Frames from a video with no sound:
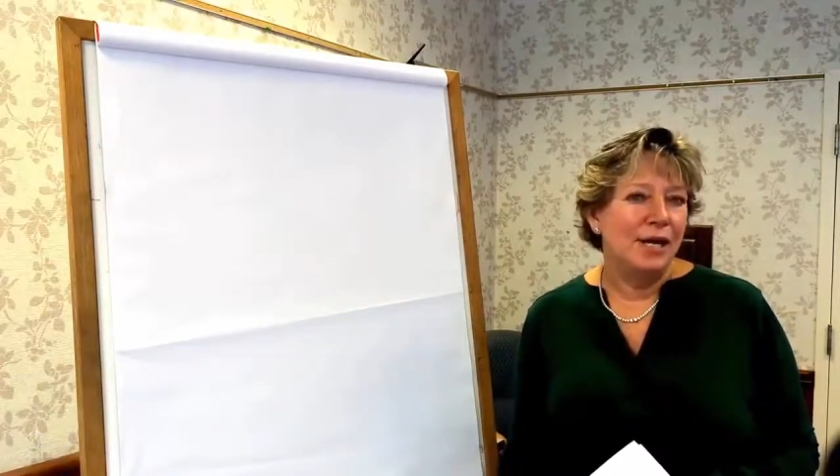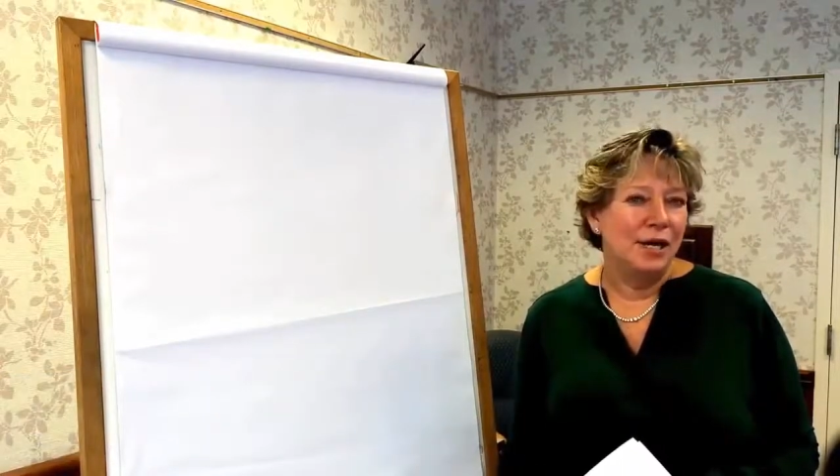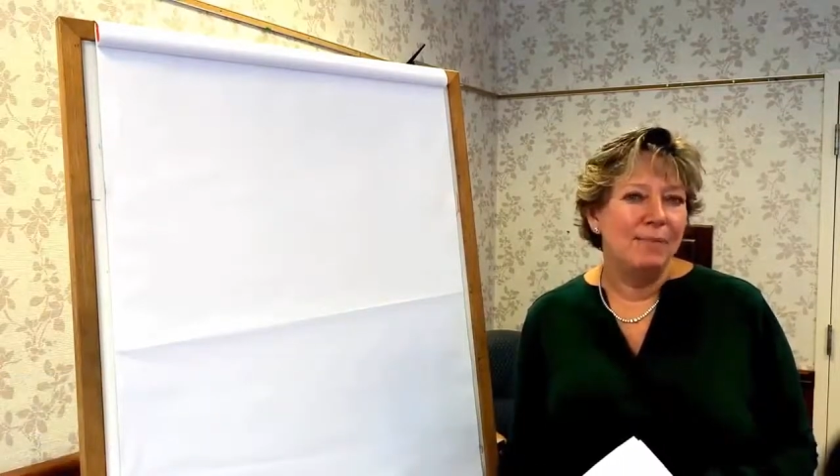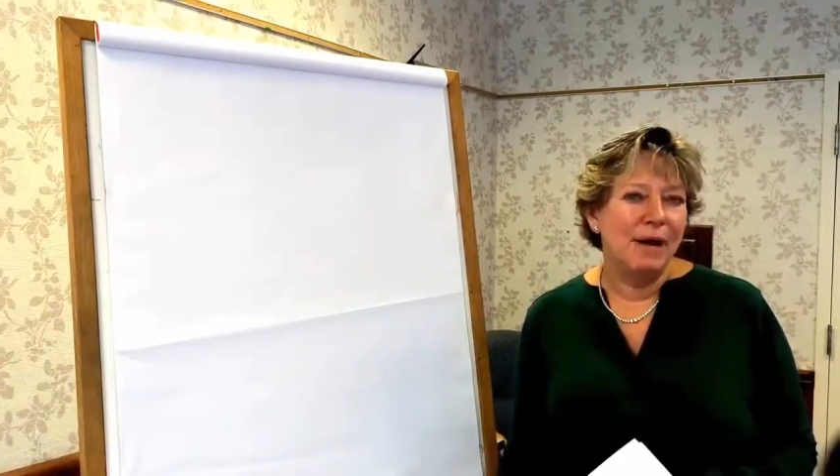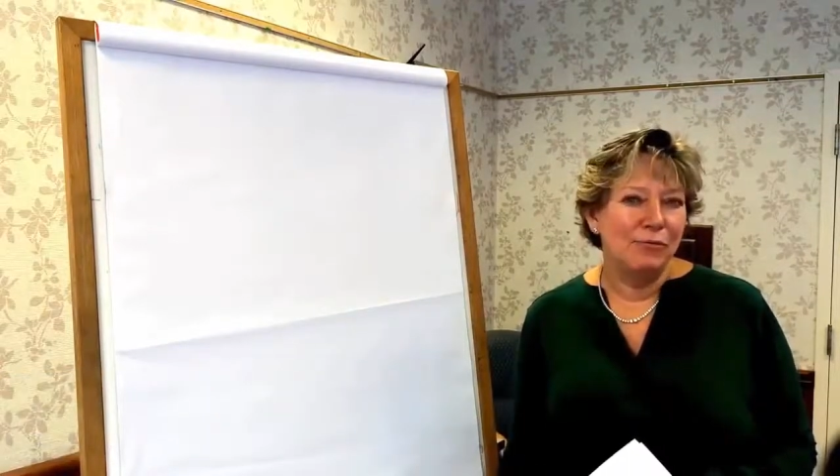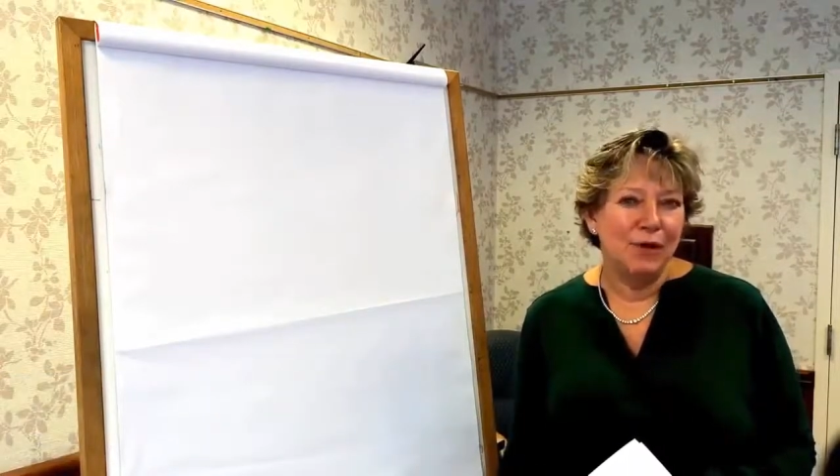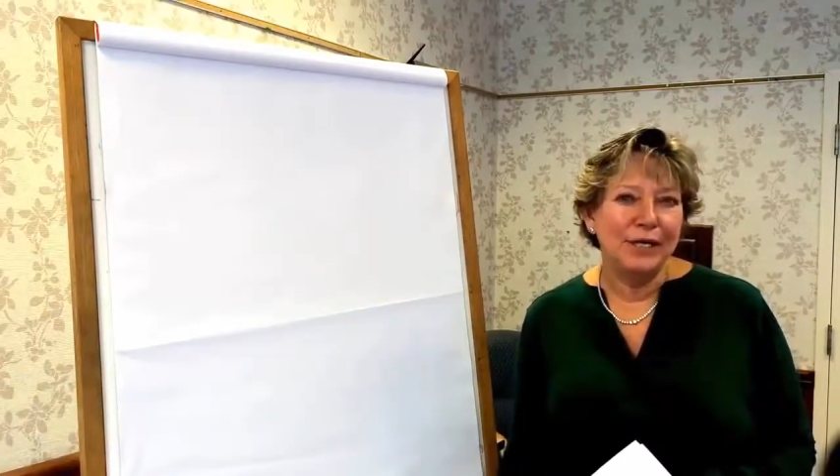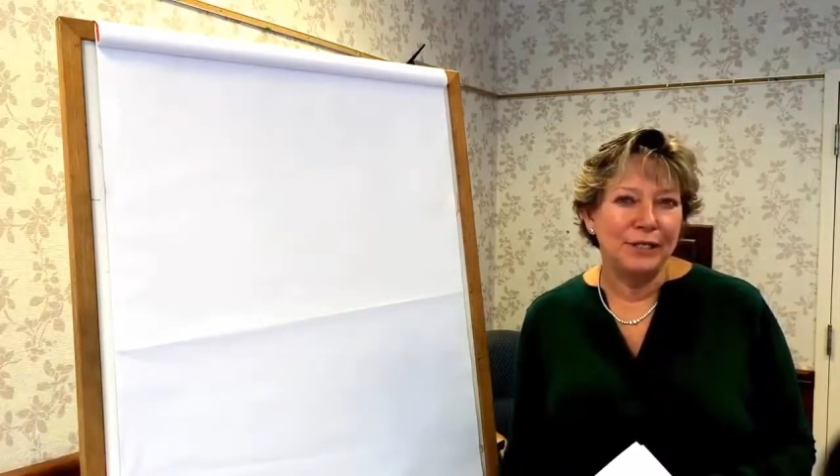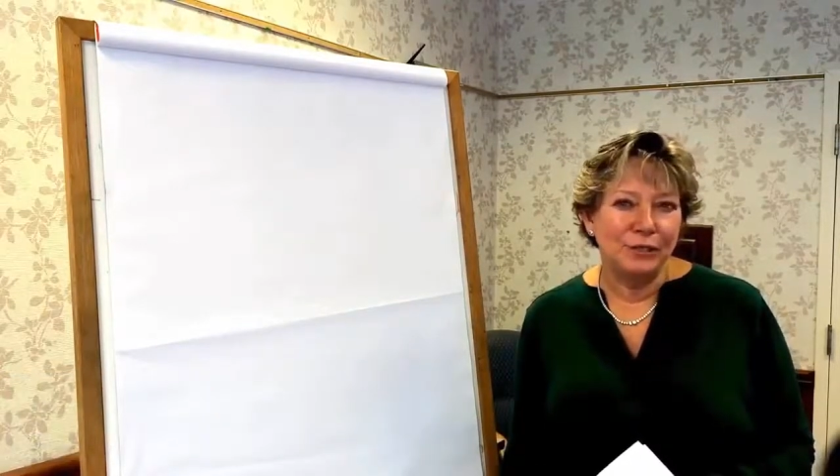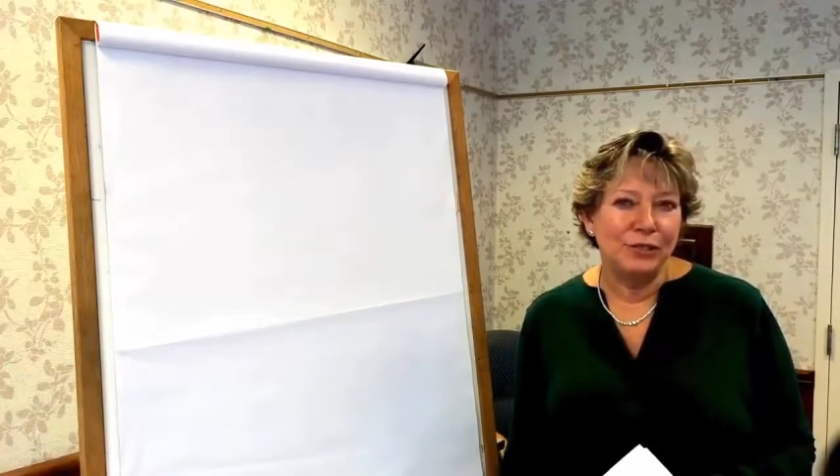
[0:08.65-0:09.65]
about
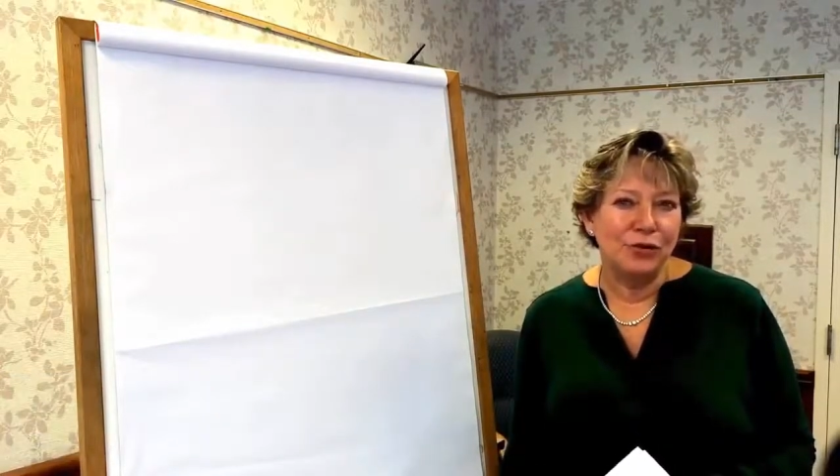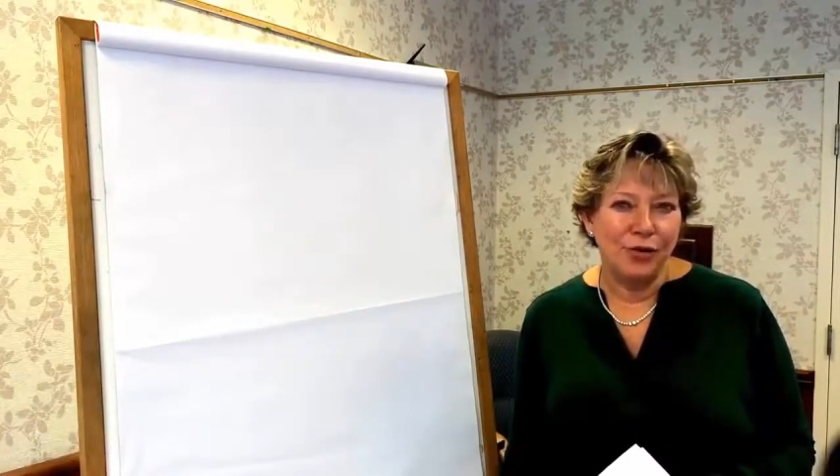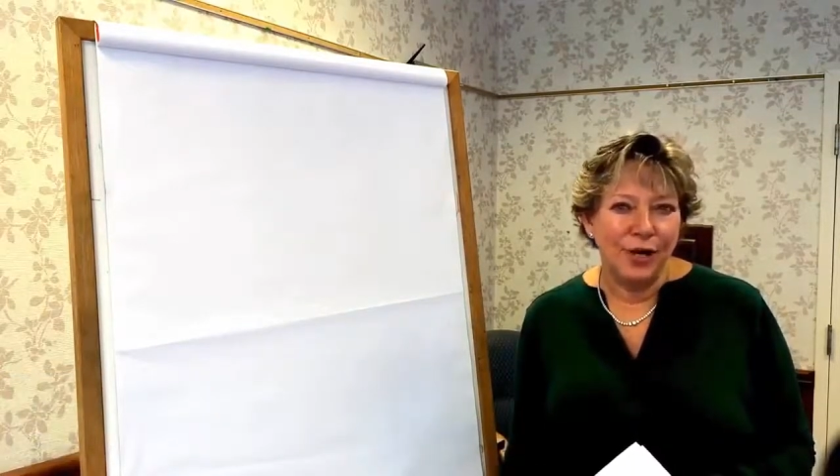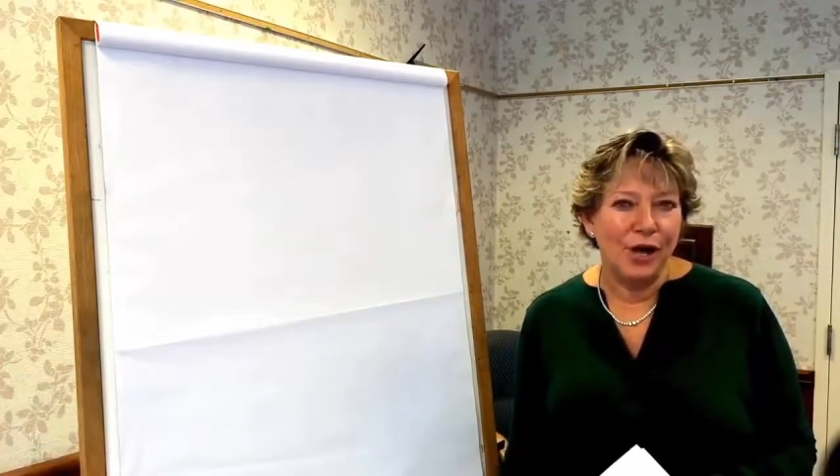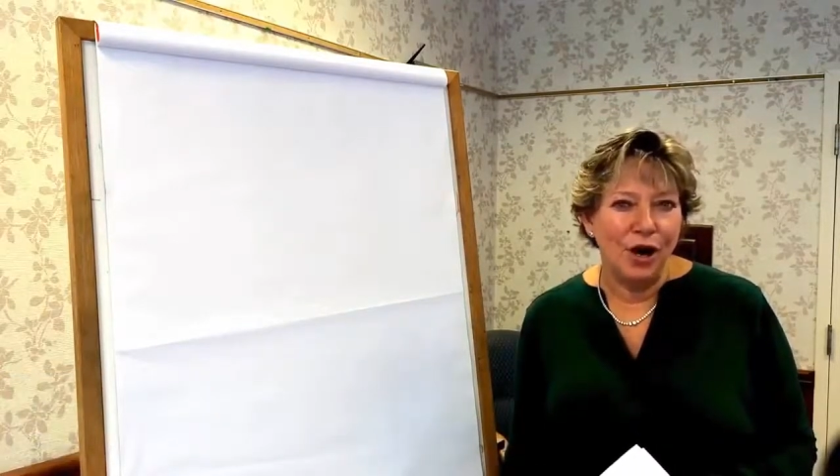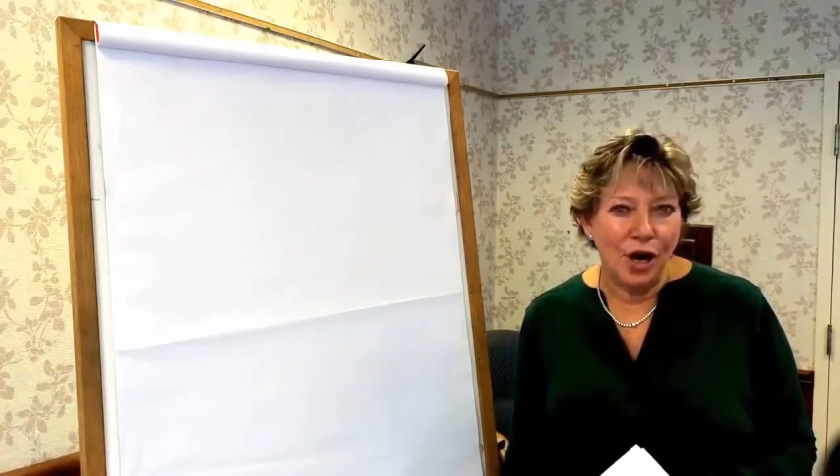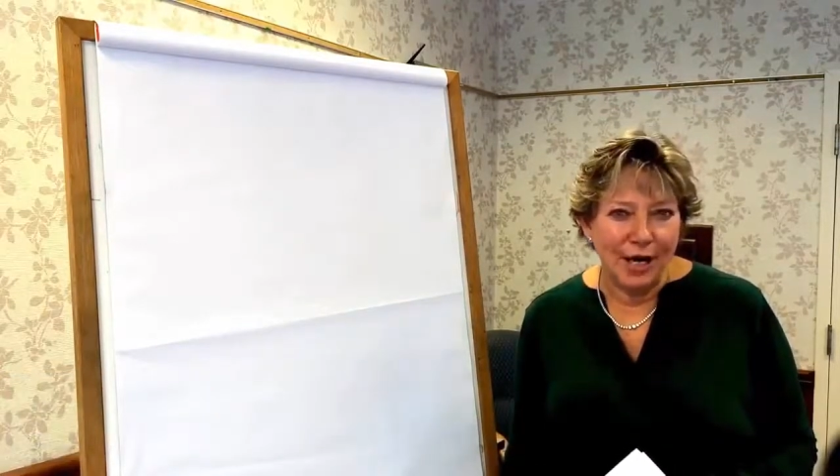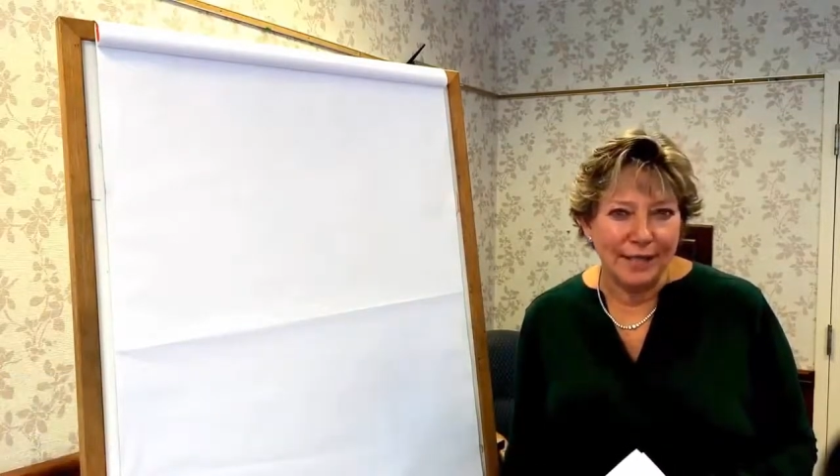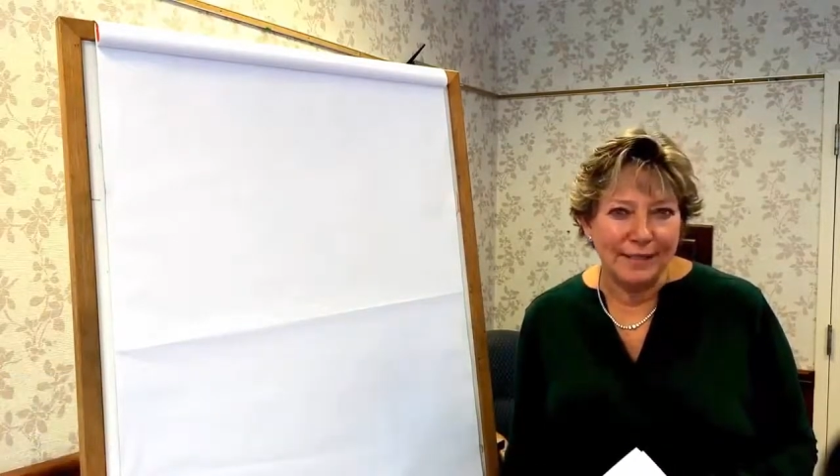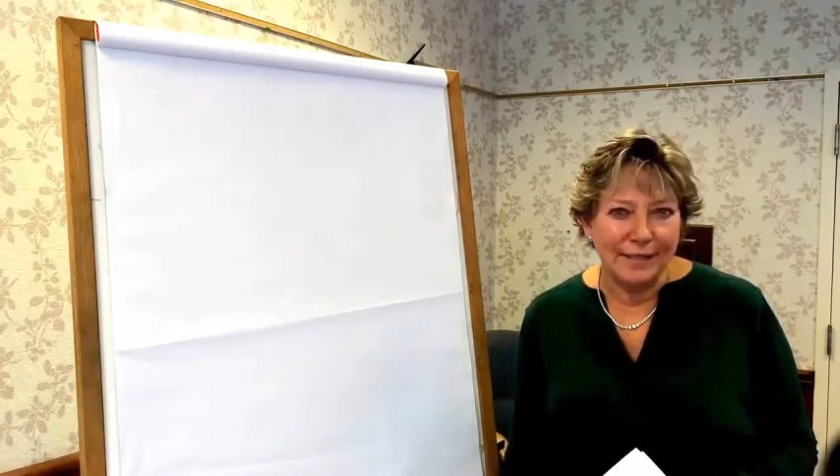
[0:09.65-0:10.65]
regulatory
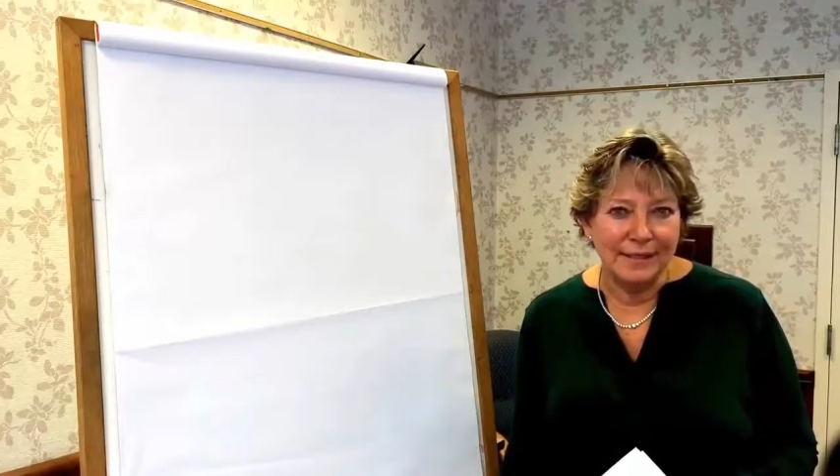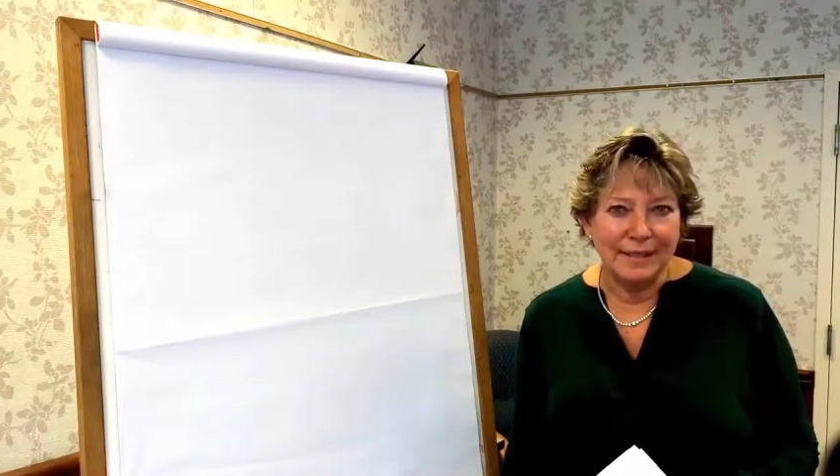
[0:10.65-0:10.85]
audit.